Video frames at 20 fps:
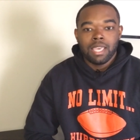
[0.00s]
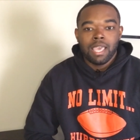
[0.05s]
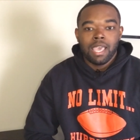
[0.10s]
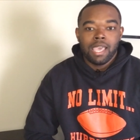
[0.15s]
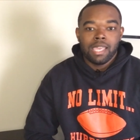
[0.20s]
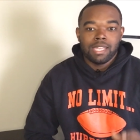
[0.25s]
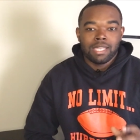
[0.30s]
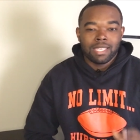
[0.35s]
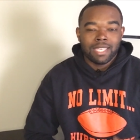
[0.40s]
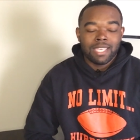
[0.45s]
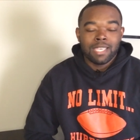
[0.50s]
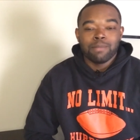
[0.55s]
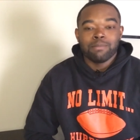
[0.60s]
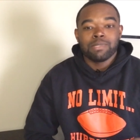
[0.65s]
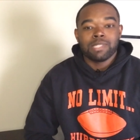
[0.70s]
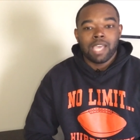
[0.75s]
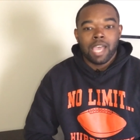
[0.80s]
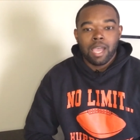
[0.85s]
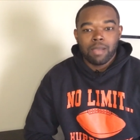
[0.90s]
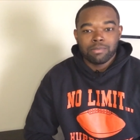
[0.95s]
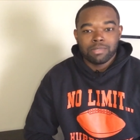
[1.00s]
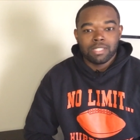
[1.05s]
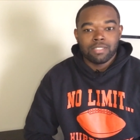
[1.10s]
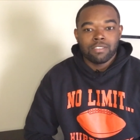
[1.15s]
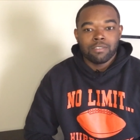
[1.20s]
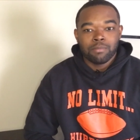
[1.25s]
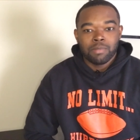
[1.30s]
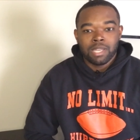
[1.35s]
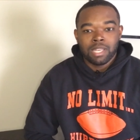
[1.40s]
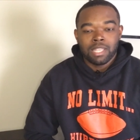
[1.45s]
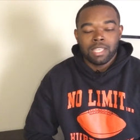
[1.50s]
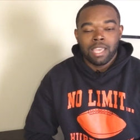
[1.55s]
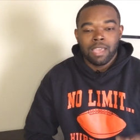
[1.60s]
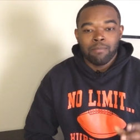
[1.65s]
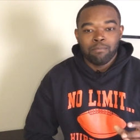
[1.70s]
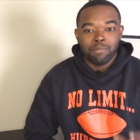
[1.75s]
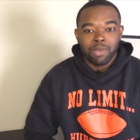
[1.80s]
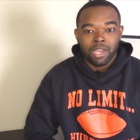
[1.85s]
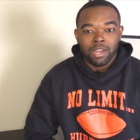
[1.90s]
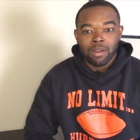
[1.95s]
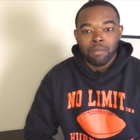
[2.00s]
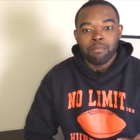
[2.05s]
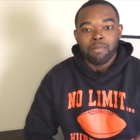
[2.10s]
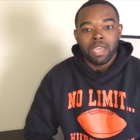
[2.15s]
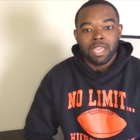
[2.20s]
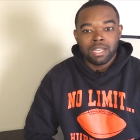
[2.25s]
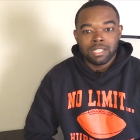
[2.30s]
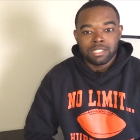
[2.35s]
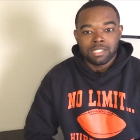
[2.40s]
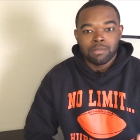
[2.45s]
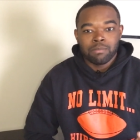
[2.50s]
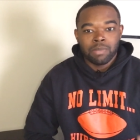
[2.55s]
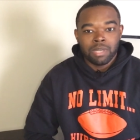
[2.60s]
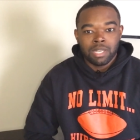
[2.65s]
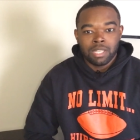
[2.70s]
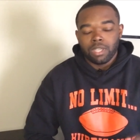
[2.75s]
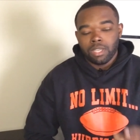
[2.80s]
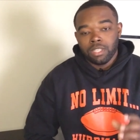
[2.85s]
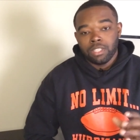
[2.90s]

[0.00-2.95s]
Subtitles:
and to keep tabs of your money and better manage your money.